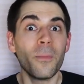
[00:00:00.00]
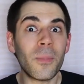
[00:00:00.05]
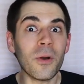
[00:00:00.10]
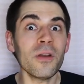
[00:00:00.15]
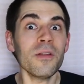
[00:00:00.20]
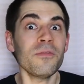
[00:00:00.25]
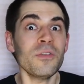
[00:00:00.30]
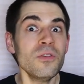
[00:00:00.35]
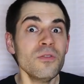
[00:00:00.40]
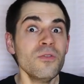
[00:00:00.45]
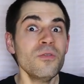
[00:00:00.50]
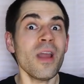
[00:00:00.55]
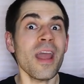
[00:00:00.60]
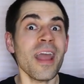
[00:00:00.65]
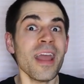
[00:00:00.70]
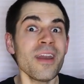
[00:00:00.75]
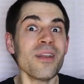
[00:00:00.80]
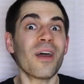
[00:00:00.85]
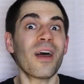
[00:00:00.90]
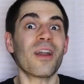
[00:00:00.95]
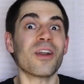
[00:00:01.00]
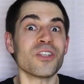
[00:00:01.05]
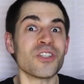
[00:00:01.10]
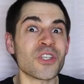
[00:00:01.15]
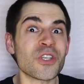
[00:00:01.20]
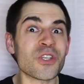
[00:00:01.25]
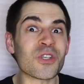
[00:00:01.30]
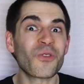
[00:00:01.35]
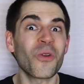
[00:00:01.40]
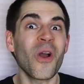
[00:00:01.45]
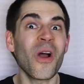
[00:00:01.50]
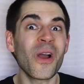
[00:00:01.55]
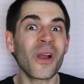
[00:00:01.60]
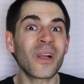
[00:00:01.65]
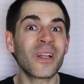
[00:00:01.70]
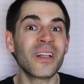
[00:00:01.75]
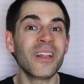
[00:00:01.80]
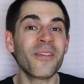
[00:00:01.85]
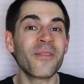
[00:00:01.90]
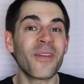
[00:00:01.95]
But if you end on a
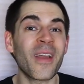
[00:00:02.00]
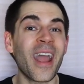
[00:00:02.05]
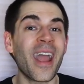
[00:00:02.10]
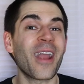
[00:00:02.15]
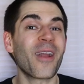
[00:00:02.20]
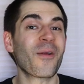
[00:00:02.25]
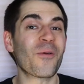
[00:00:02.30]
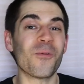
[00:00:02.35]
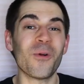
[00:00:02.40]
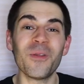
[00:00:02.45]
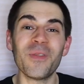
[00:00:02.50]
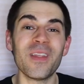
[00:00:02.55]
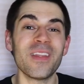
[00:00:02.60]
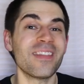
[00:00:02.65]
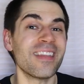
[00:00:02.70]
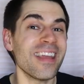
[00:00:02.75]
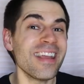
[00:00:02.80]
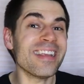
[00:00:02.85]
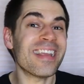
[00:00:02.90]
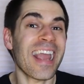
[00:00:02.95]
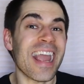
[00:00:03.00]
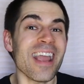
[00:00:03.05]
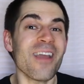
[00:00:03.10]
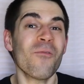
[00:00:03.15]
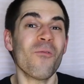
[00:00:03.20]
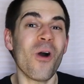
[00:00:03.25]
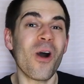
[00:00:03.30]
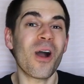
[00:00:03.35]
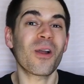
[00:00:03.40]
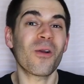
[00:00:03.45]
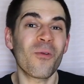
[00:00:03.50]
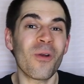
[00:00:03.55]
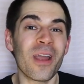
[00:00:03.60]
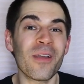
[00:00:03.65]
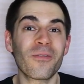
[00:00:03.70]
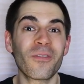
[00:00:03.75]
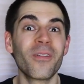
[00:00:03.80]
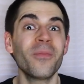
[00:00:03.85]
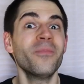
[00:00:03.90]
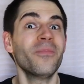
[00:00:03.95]
strong cliffhanger, one that they can't walk
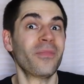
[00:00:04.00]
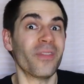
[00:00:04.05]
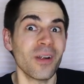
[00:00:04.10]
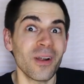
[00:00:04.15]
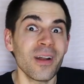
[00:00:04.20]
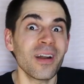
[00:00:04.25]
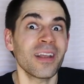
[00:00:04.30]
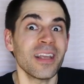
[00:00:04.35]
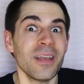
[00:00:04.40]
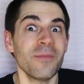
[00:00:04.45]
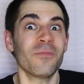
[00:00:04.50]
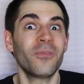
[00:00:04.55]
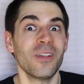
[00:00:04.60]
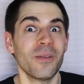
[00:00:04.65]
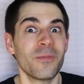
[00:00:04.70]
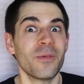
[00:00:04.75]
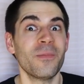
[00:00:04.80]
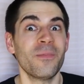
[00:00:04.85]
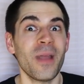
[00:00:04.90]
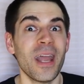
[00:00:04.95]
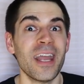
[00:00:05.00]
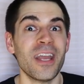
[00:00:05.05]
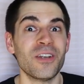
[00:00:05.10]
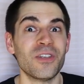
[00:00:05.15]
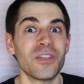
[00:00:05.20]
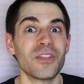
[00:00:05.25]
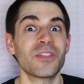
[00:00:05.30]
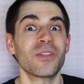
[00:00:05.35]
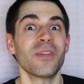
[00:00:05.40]
away from, they're going to keep flipping pages.